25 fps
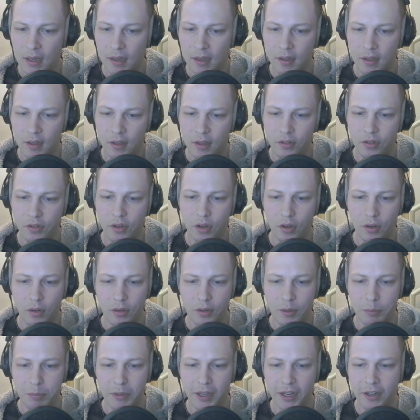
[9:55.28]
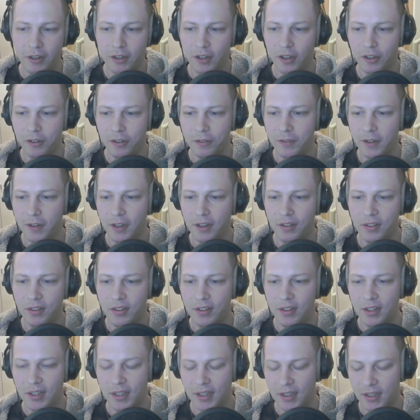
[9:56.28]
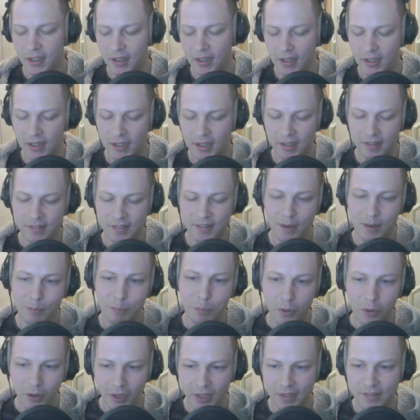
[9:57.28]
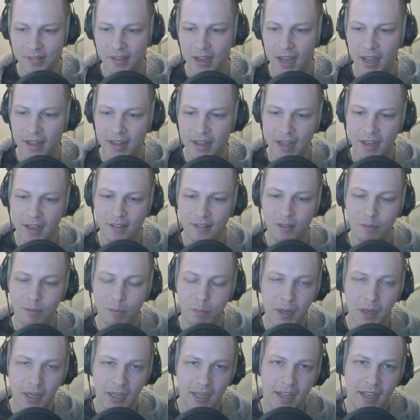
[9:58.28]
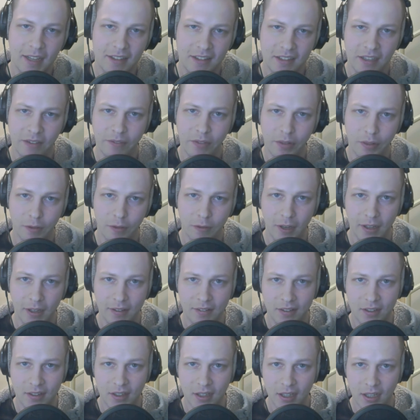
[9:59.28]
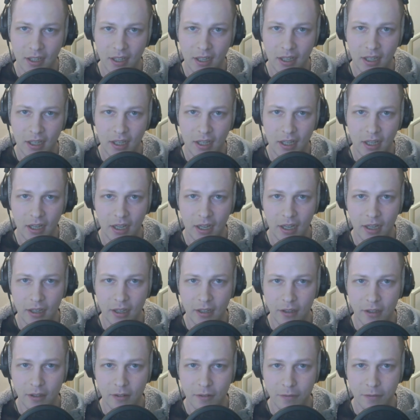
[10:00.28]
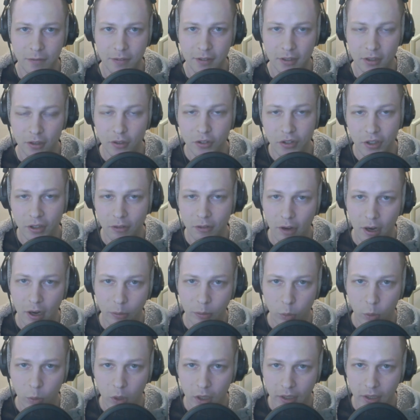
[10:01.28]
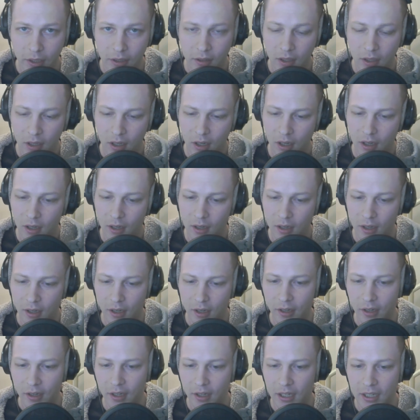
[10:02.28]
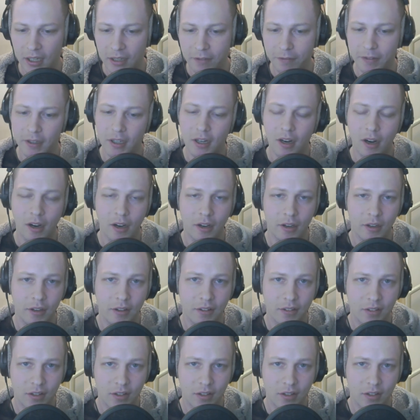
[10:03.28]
So the player who goes first gets some points, and that mitigates some of the risk of losing round 1 on even cards